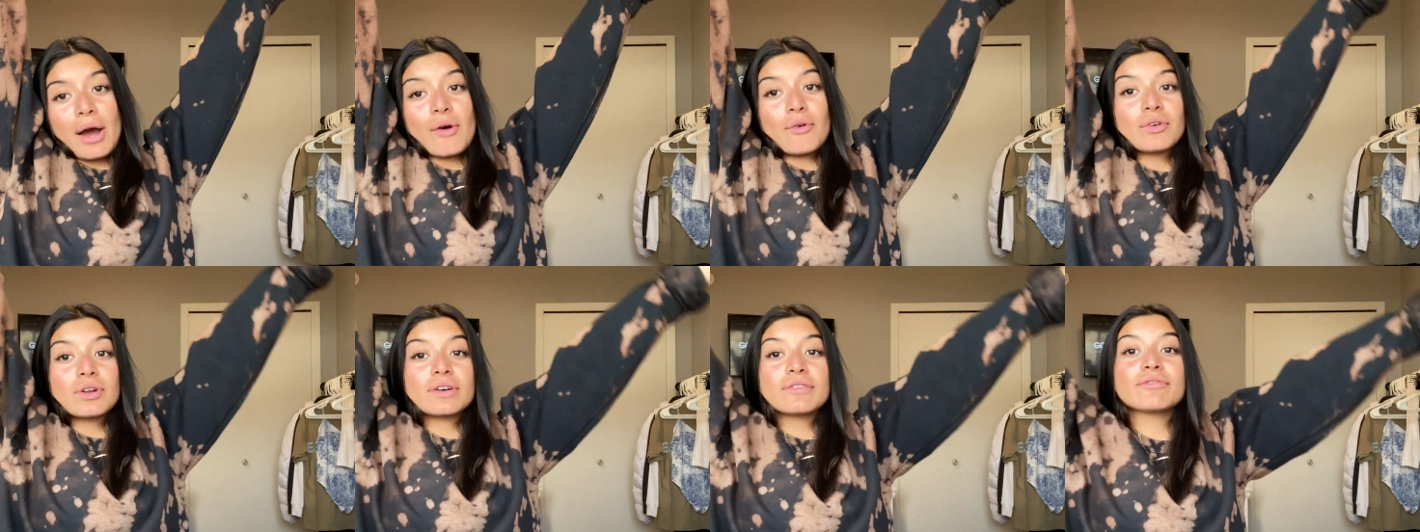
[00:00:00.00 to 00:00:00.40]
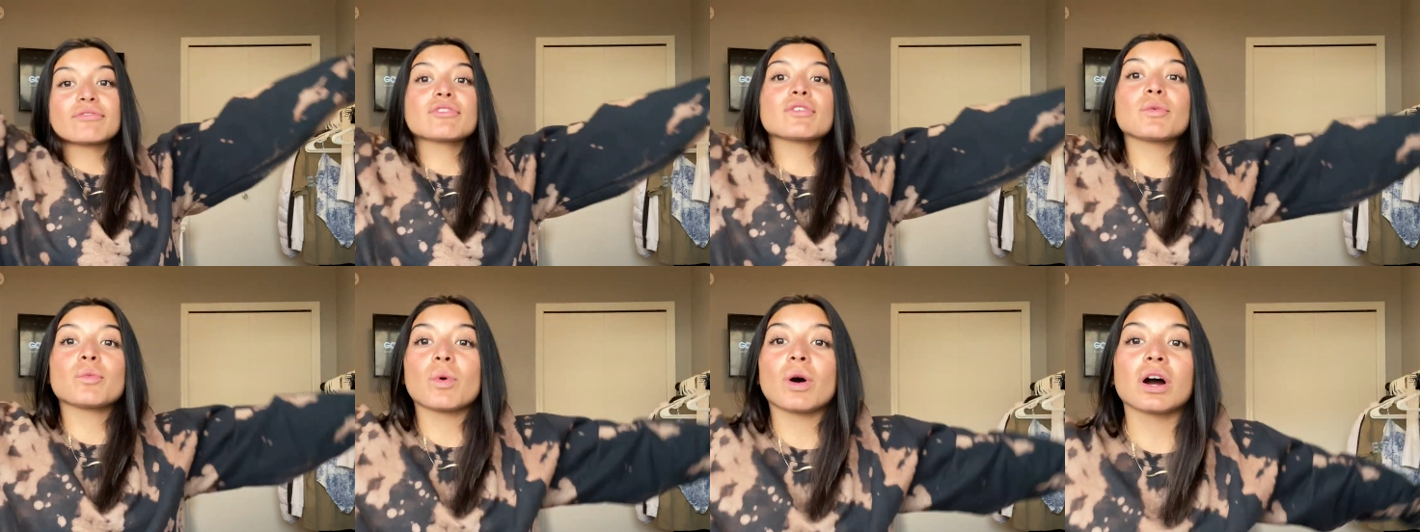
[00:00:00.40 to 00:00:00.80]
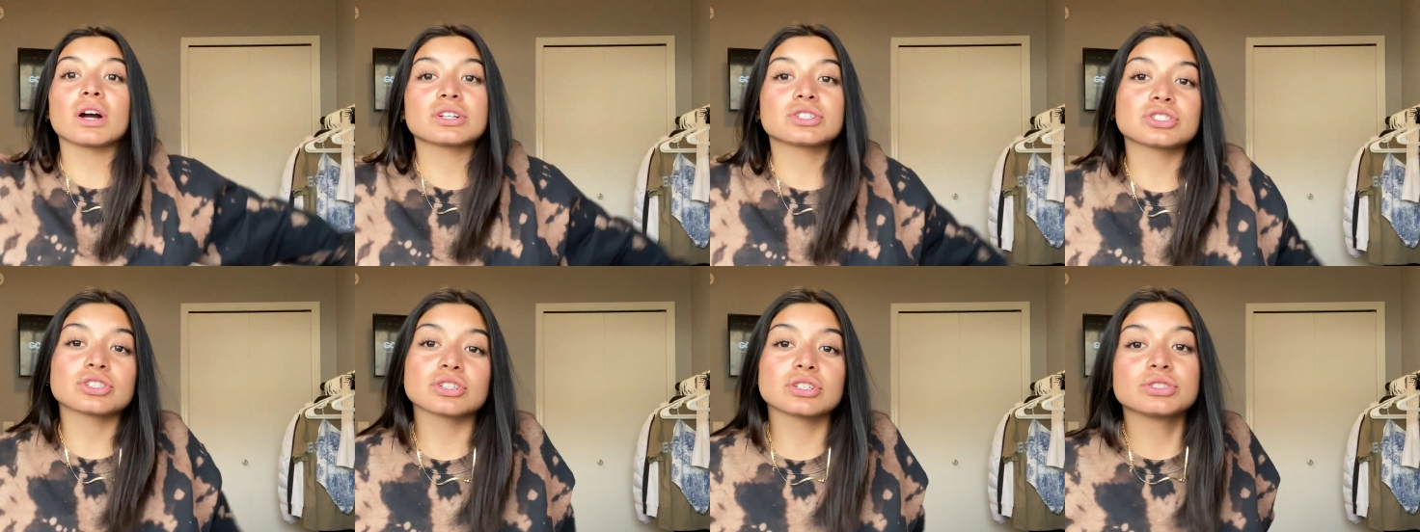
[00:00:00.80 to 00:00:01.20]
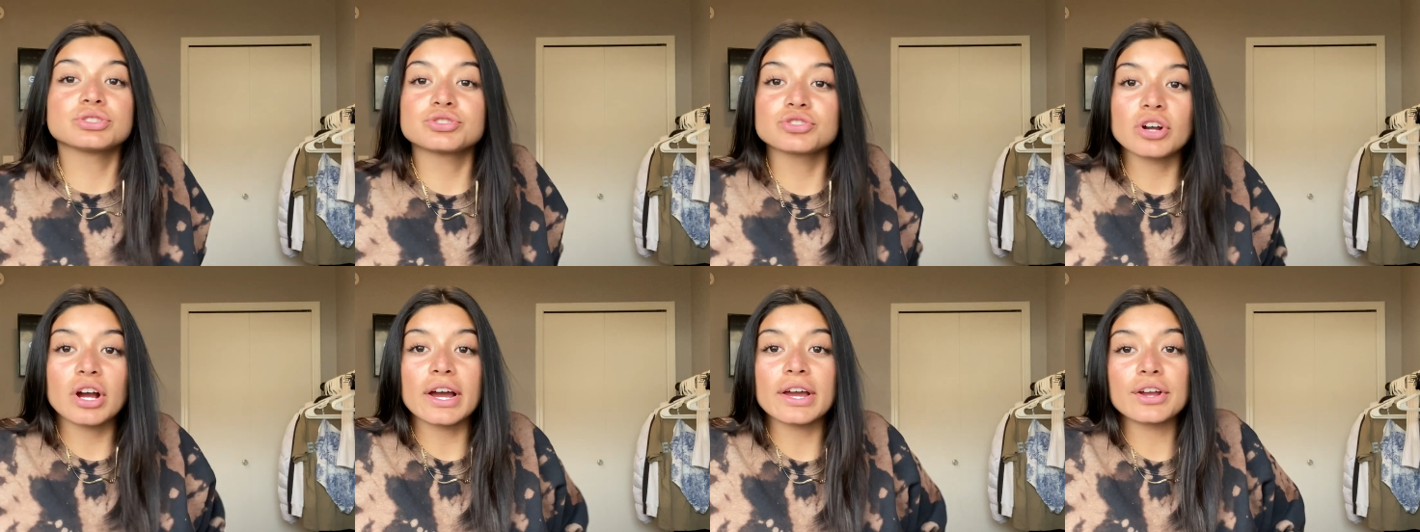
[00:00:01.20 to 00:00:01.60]
out of the washer
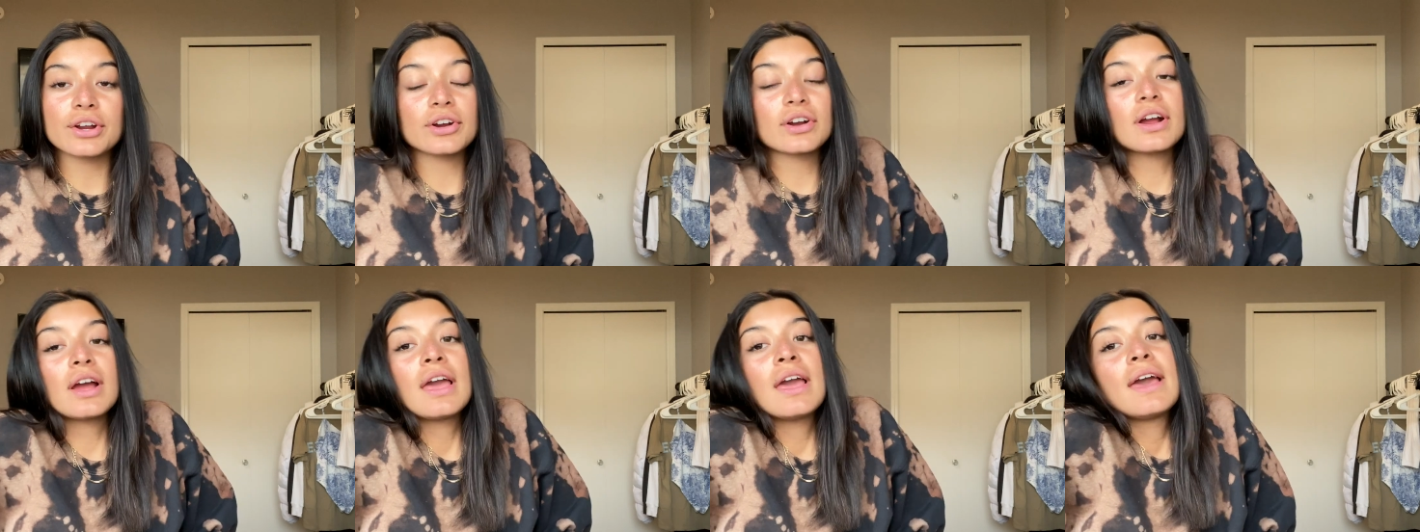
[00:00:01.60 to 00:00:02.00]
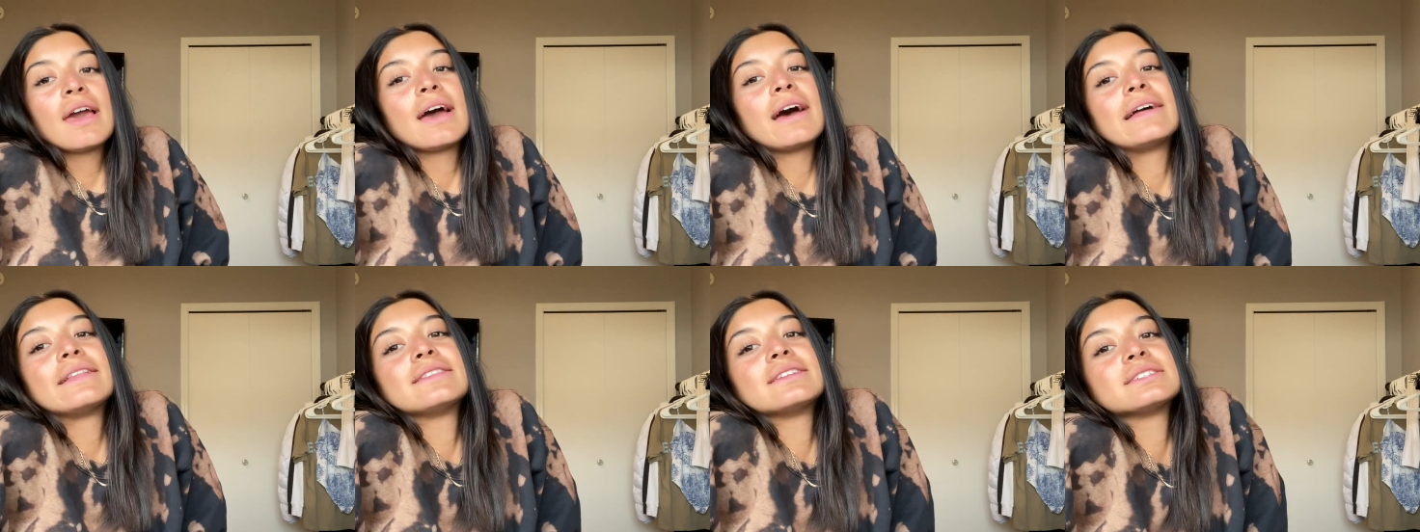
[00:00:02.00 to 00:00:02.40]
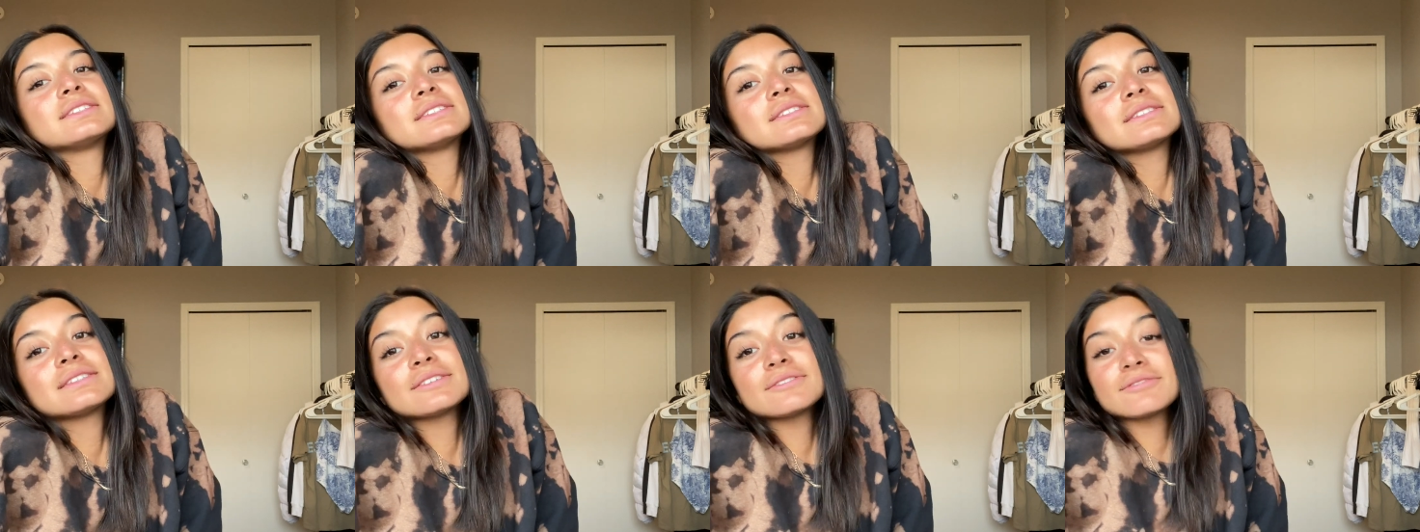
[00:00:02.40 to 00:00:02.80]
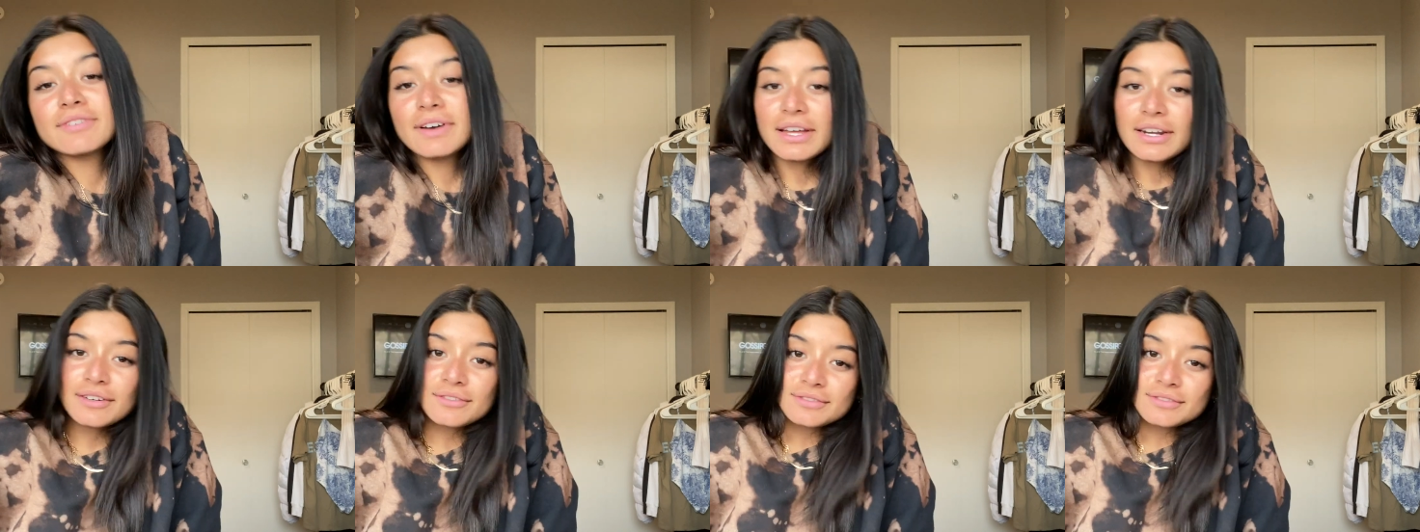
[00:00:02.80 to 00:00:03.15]
and dryer, and this is the final